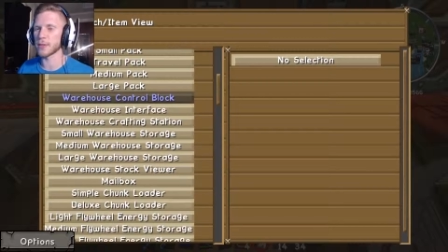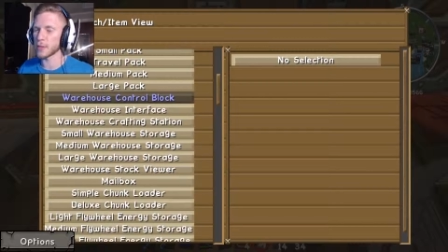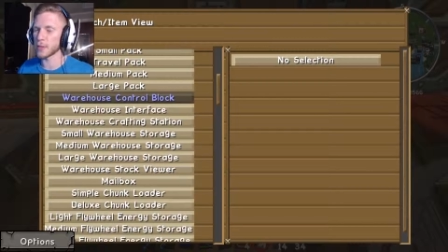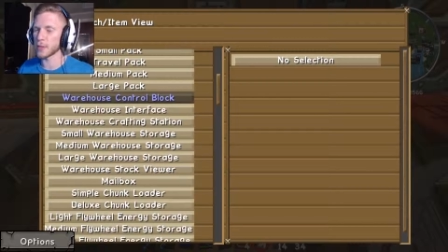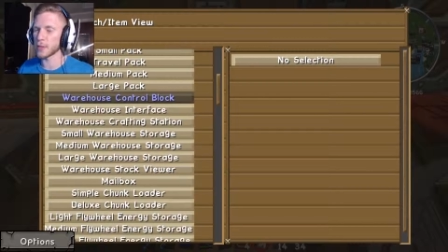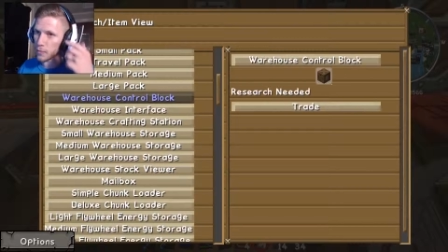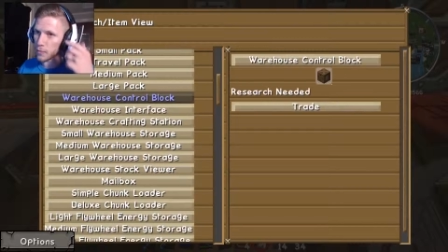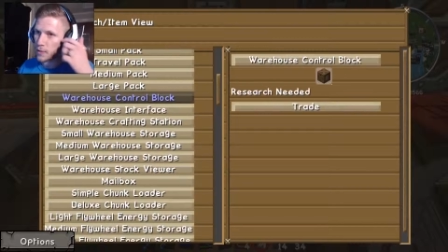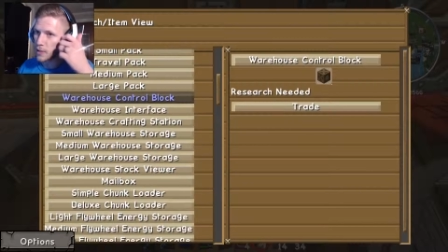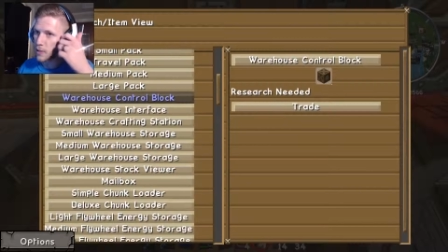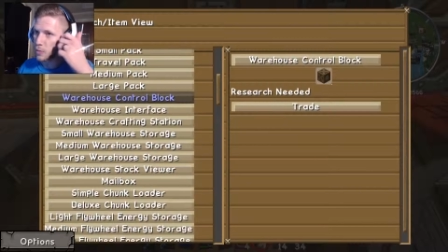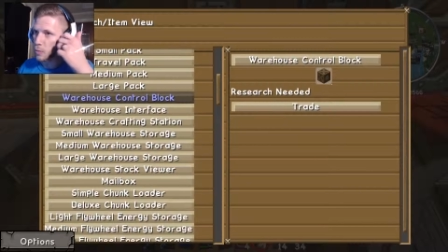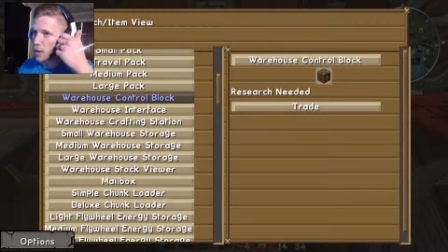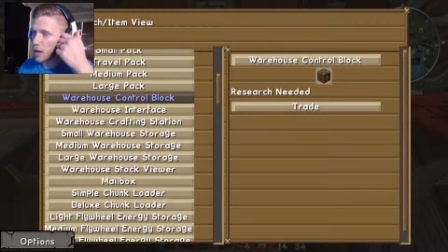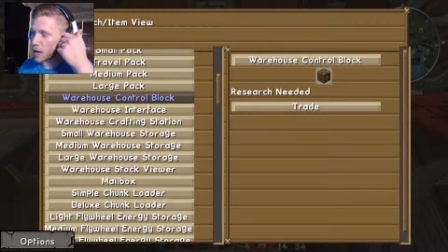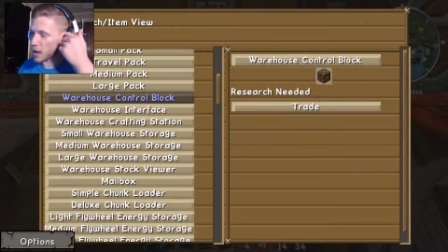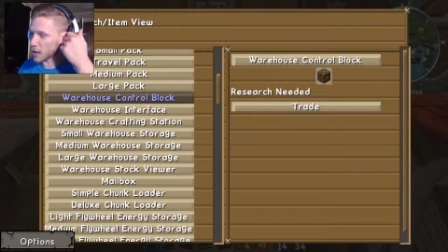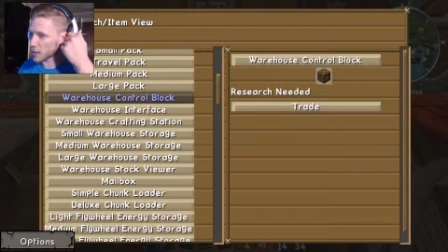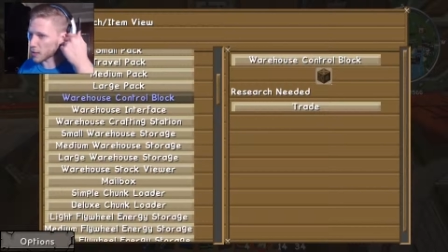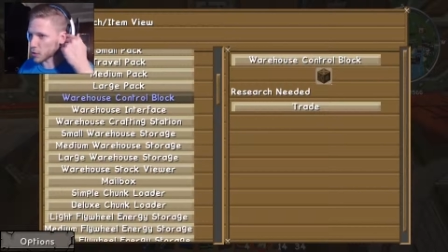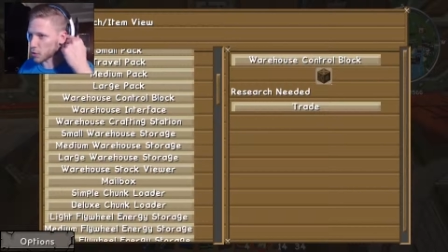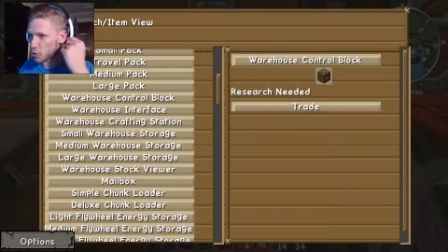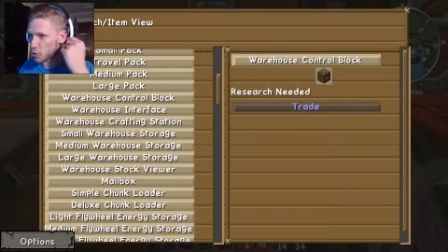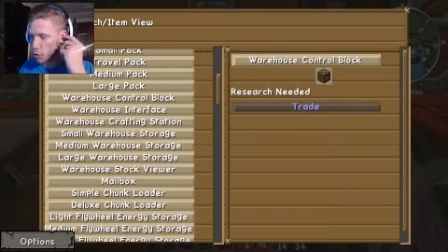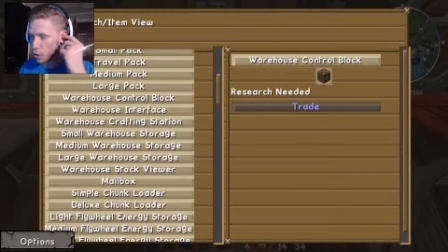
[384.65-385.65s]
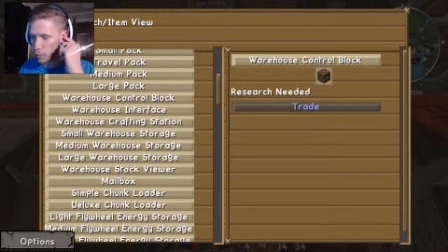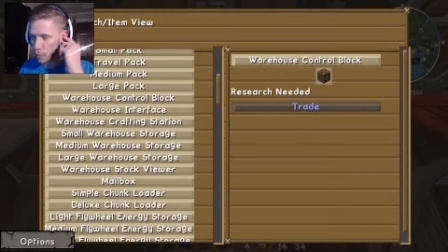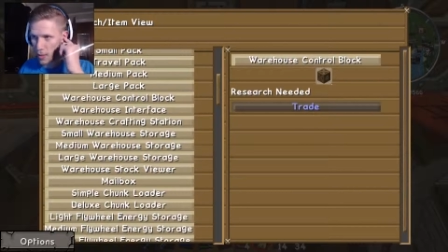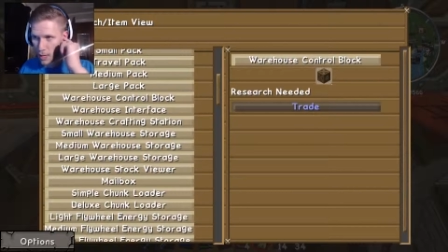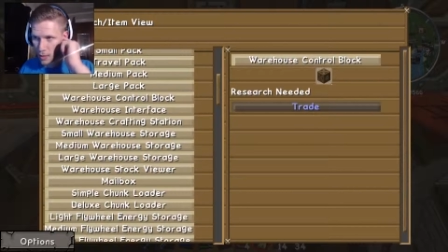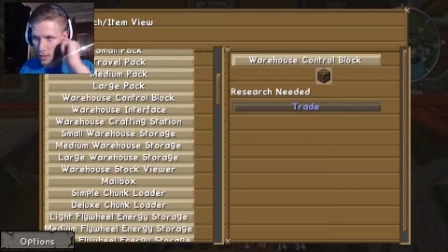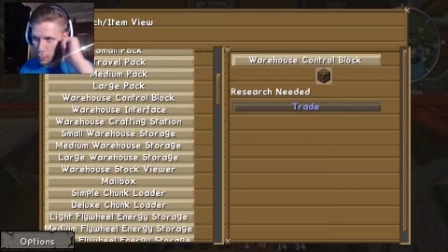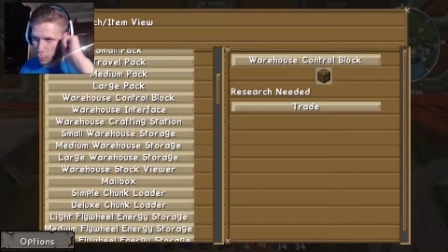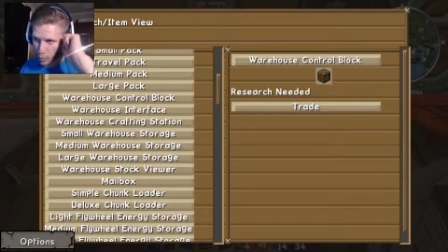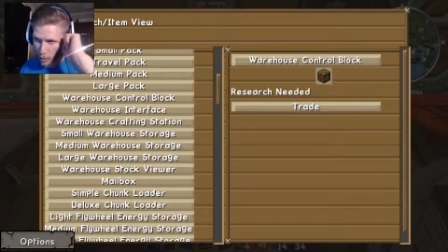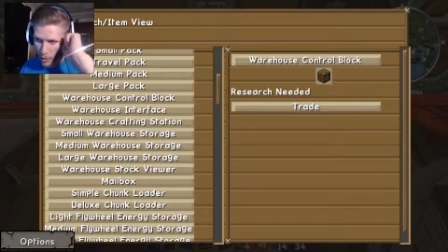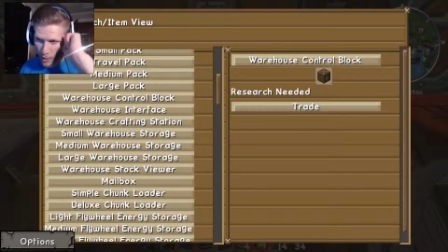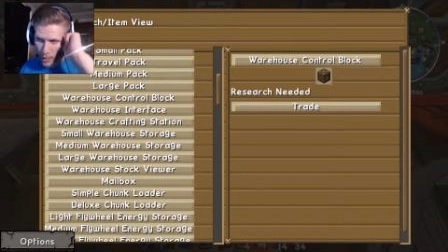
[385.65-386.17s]
So we need a warehouse control
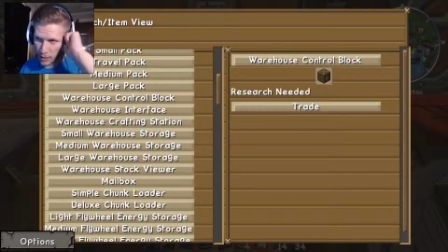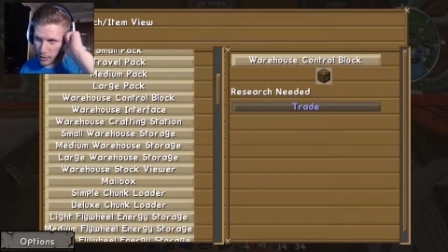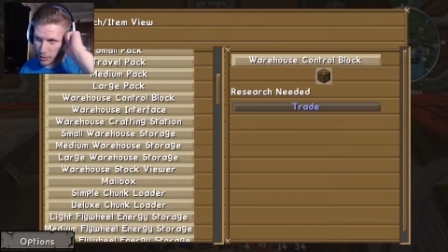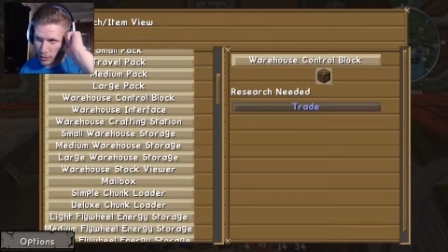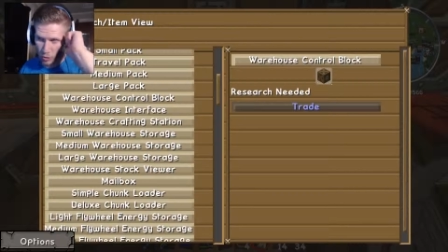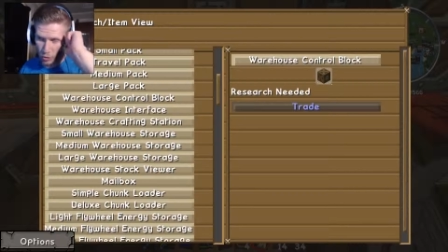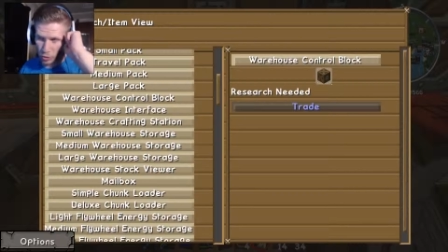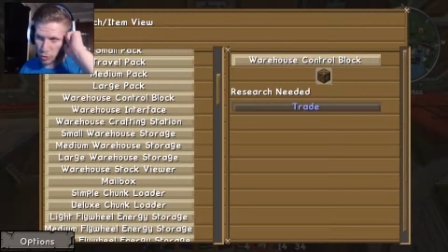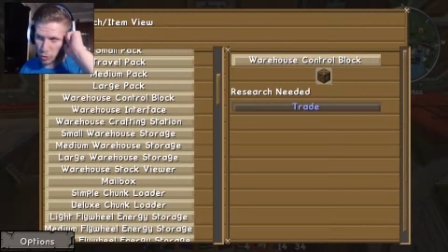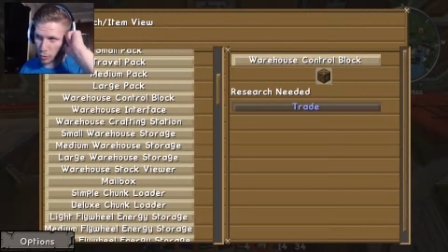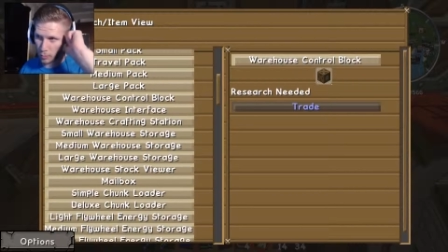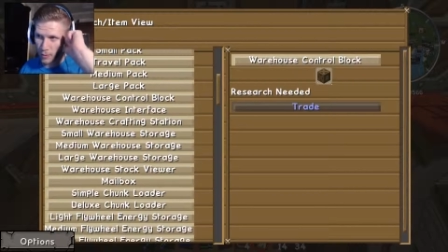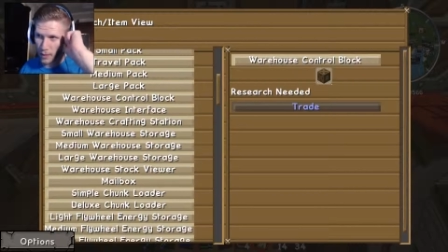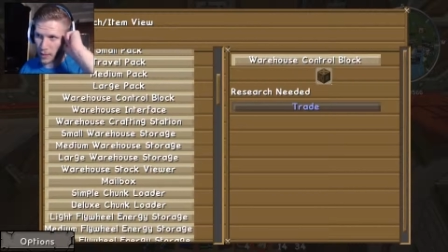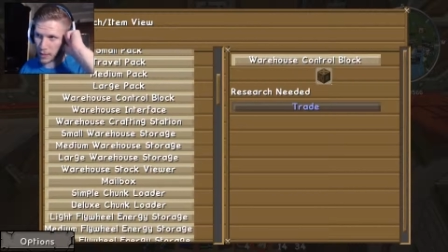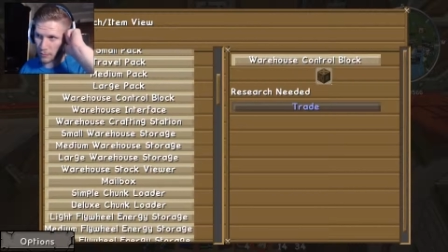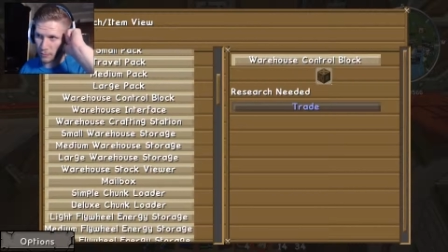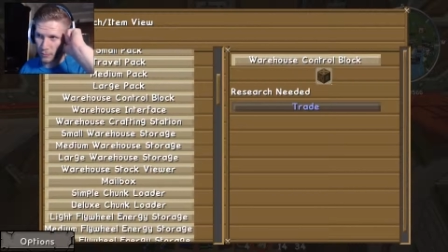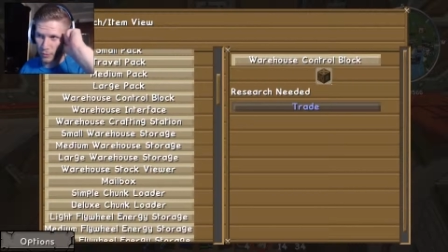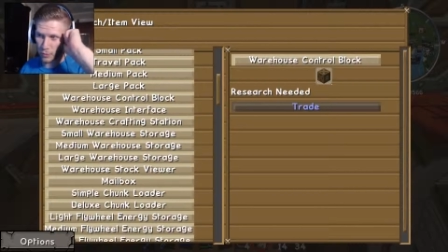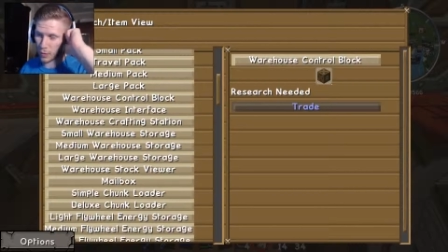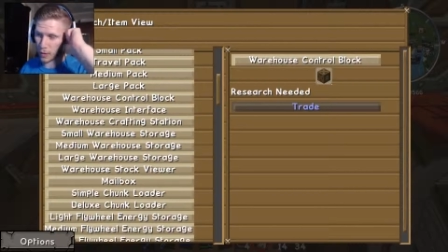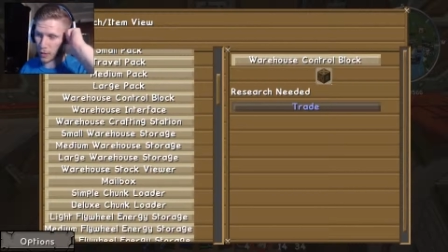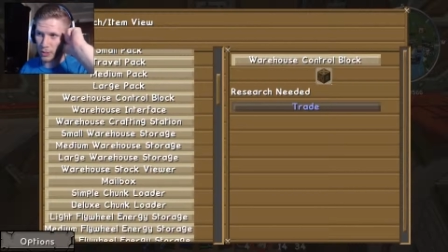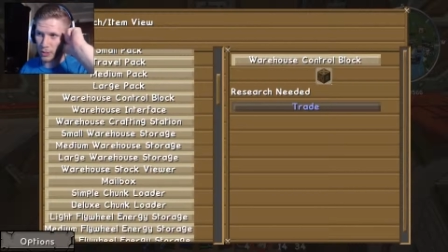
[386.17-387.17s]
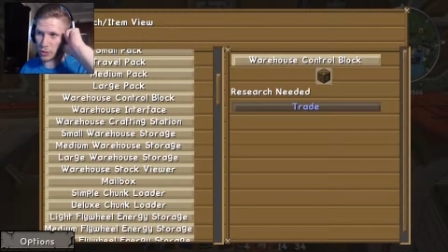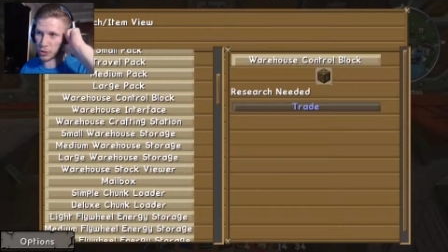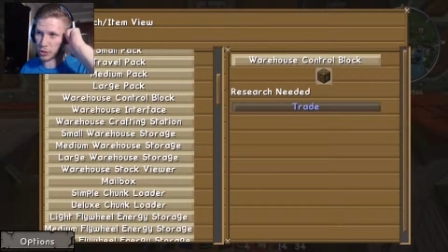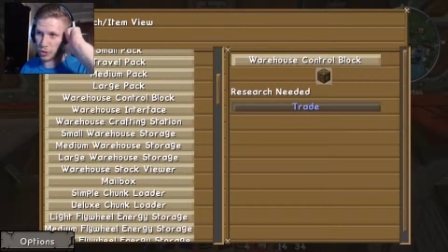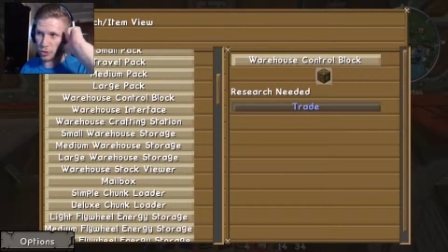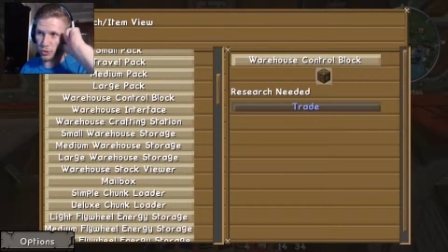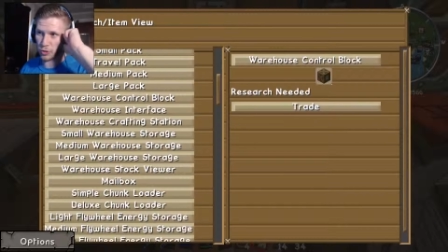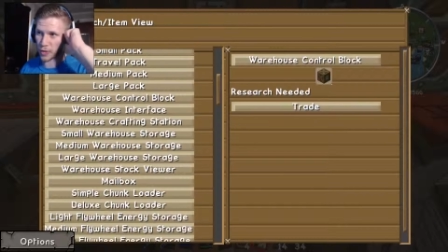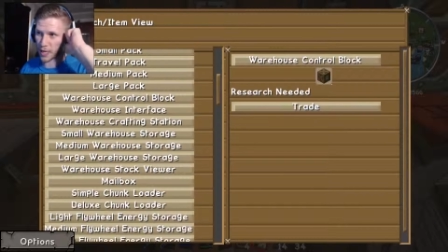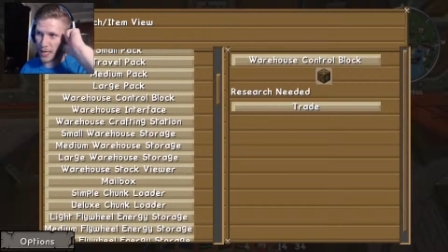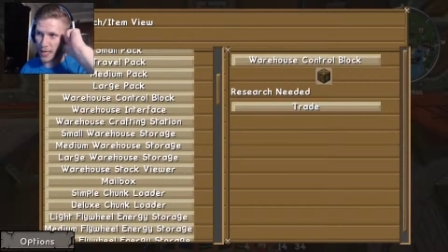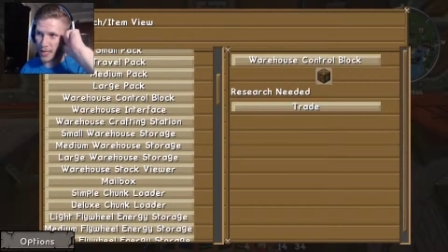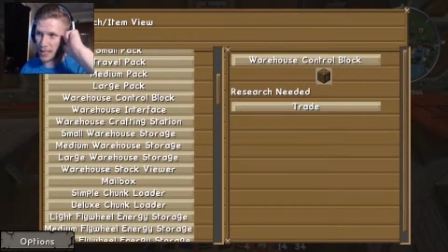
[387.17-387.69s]
block. Warehouse control block requires
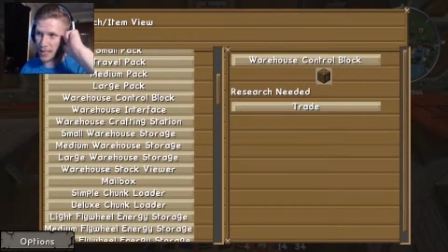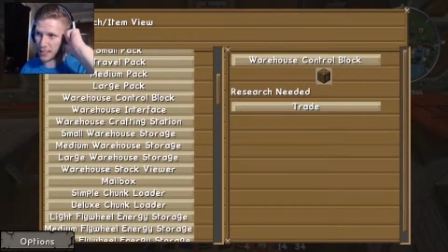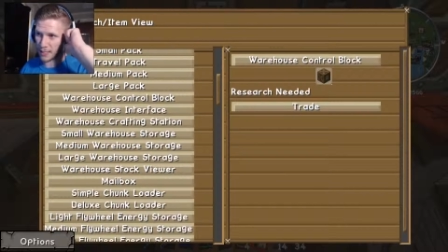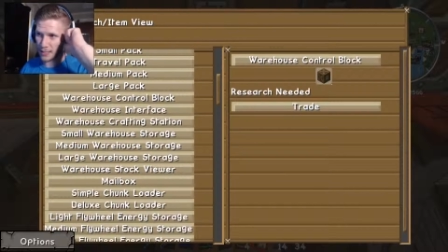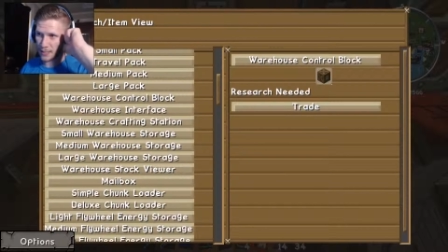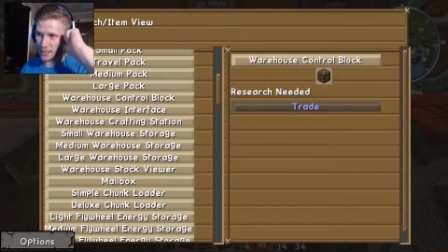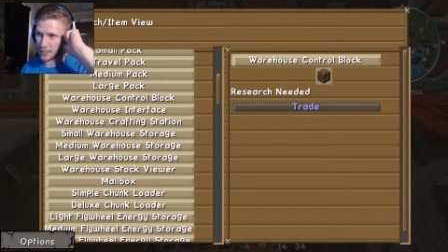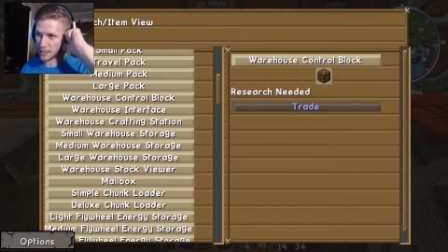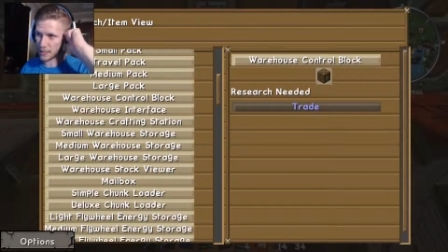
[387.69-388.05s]
trade